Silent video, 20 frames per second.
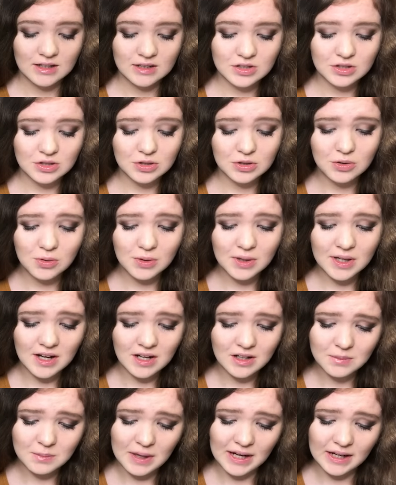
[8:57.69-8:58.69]
Two
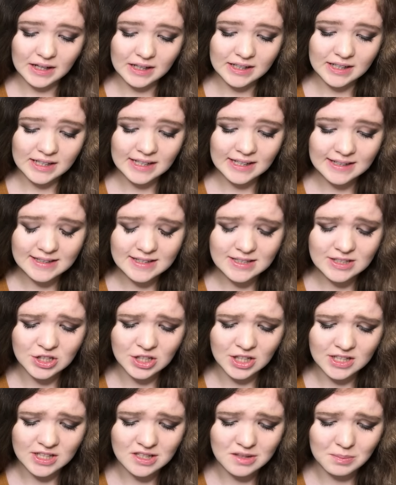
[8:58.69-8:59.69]
young parakeets
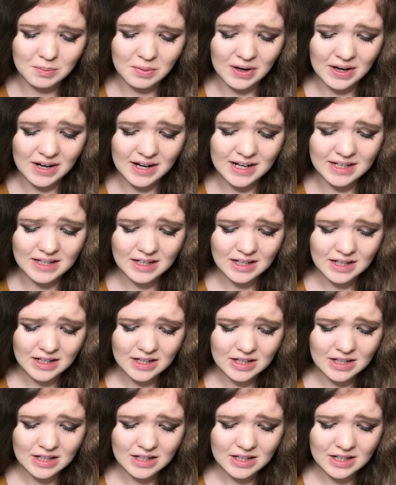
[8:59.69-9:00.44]
just bought